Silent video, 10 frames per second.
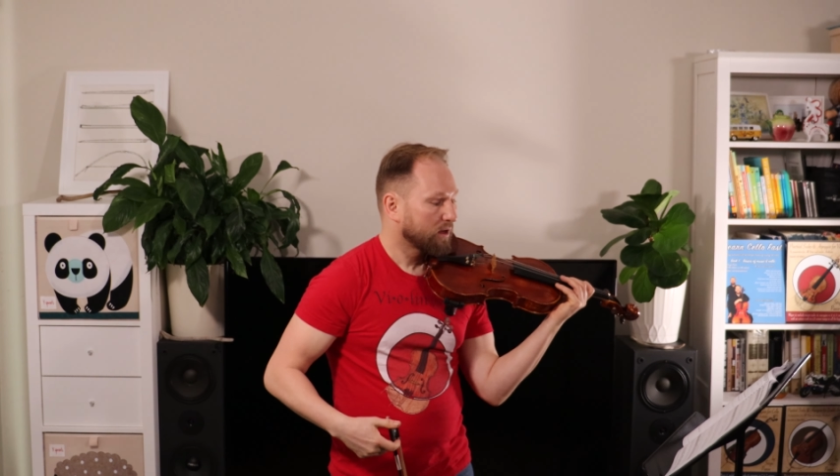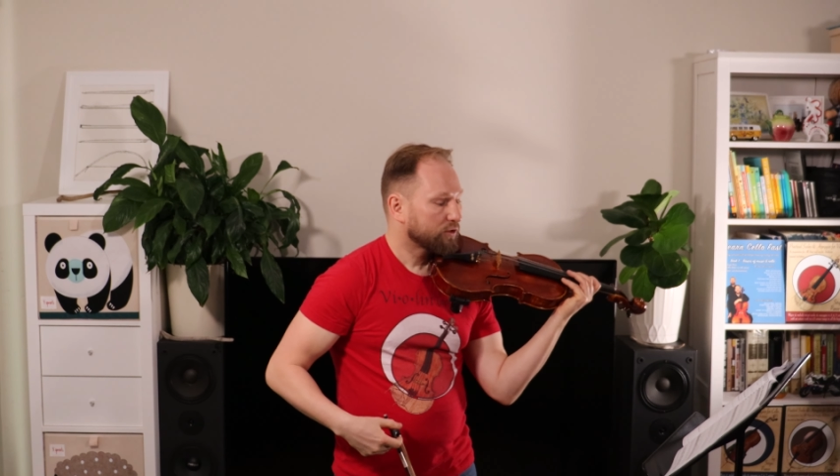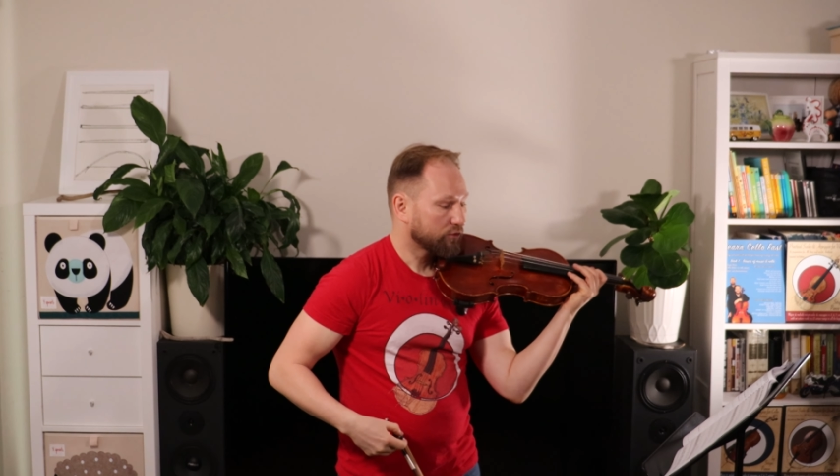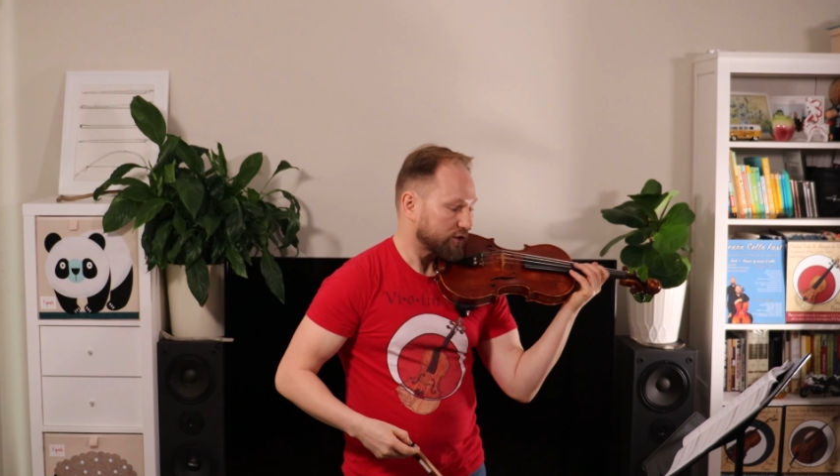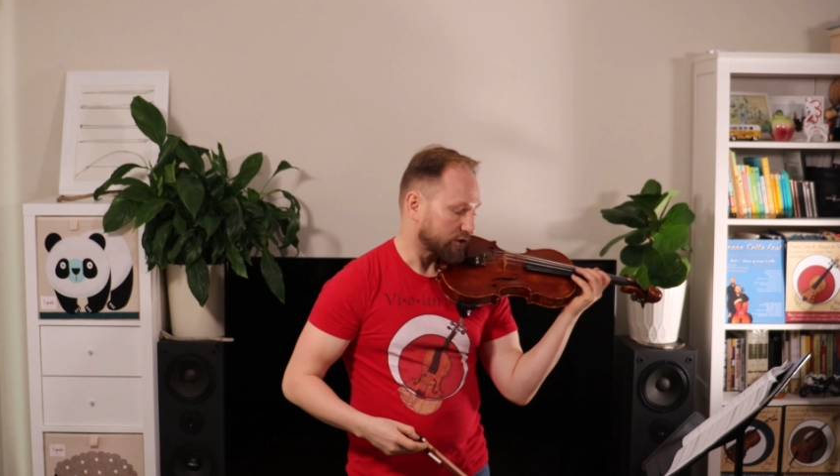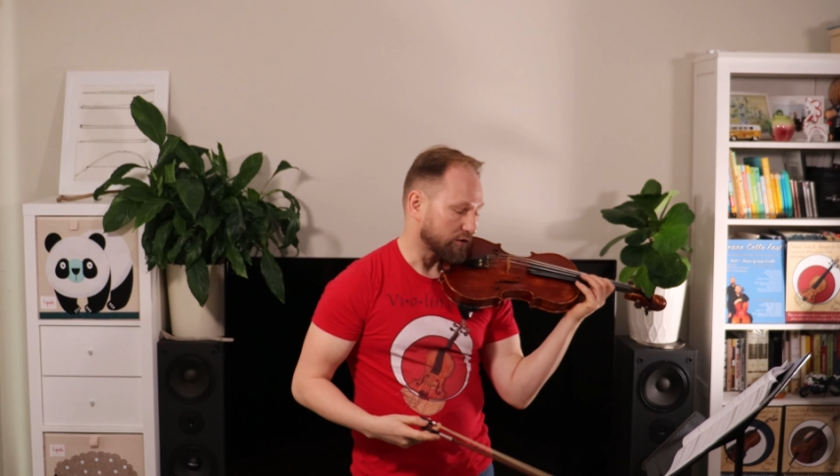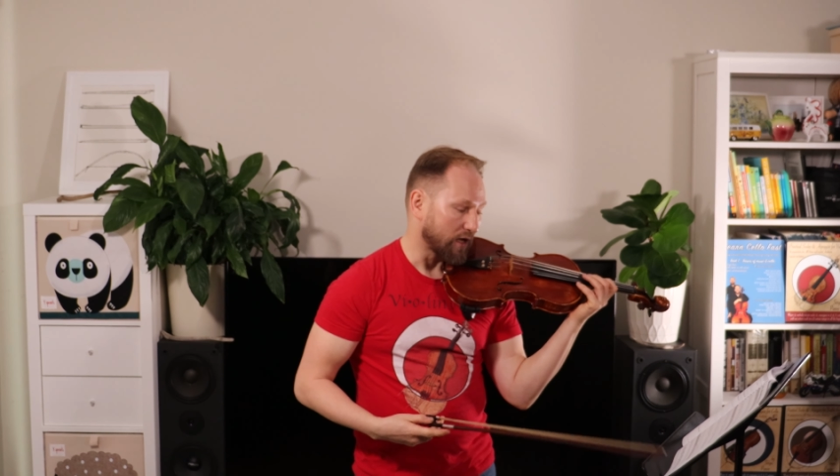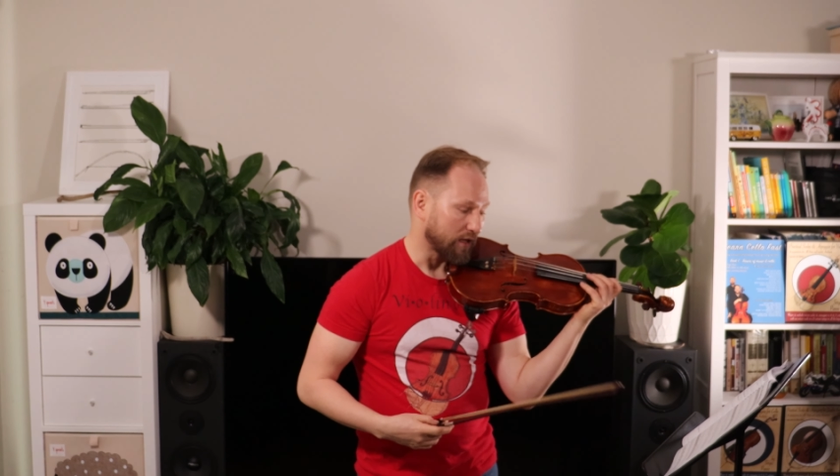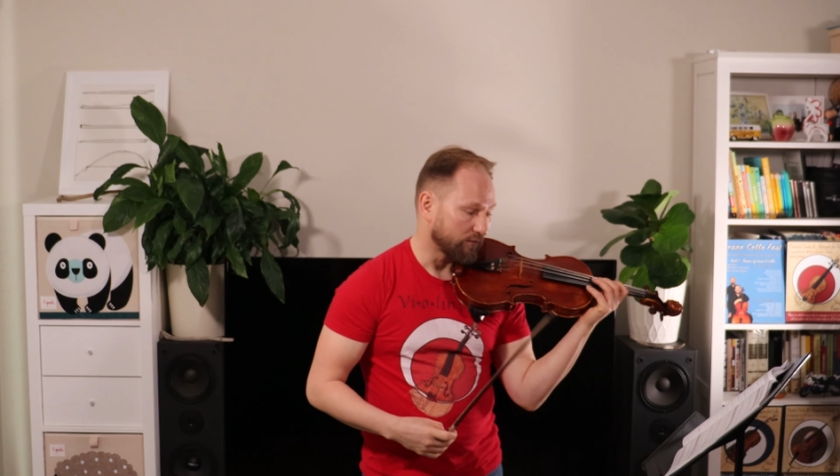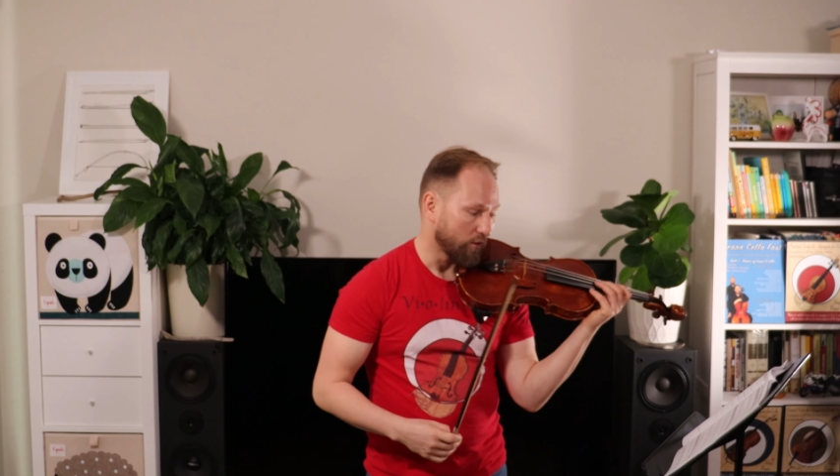So this is
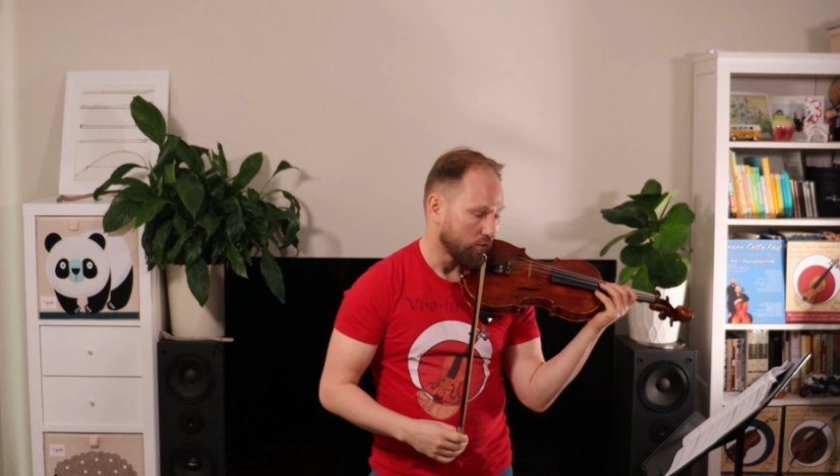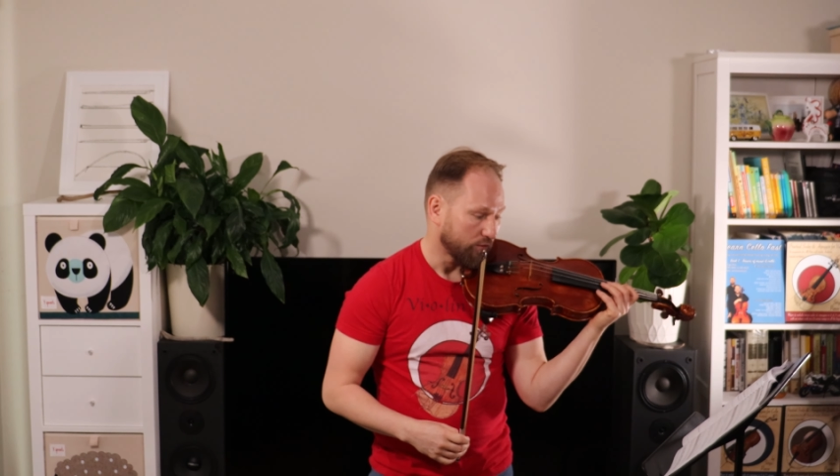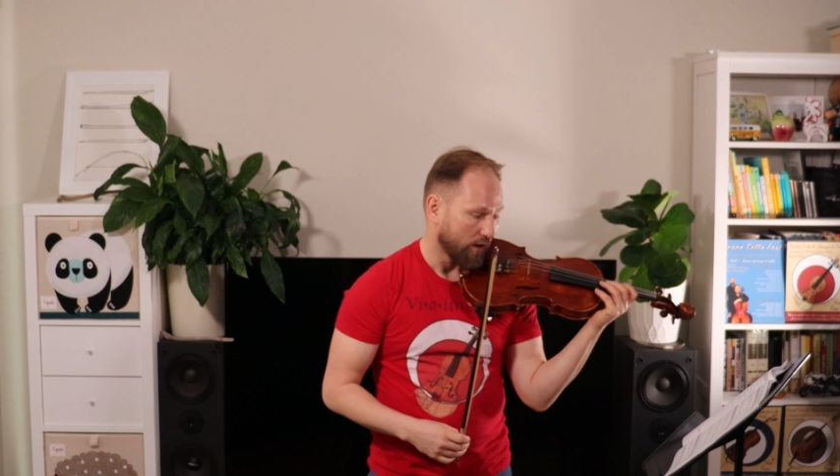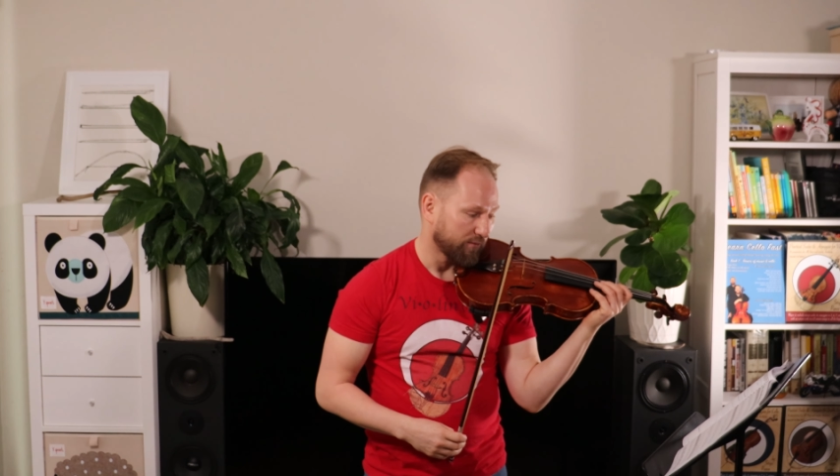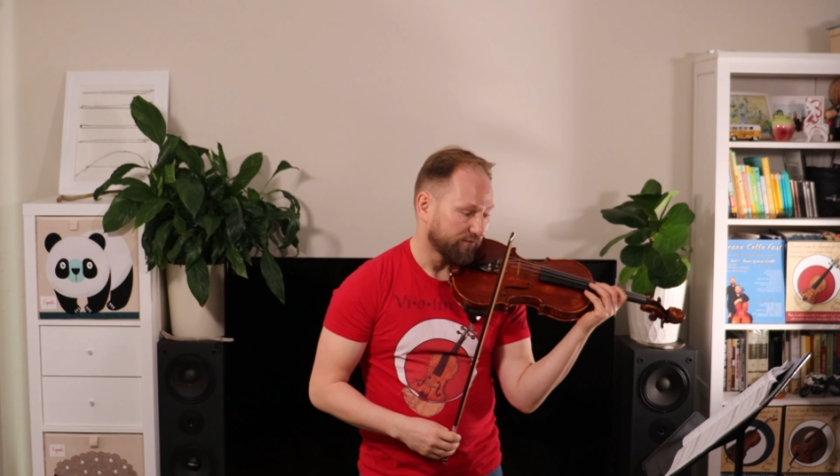lightly row, number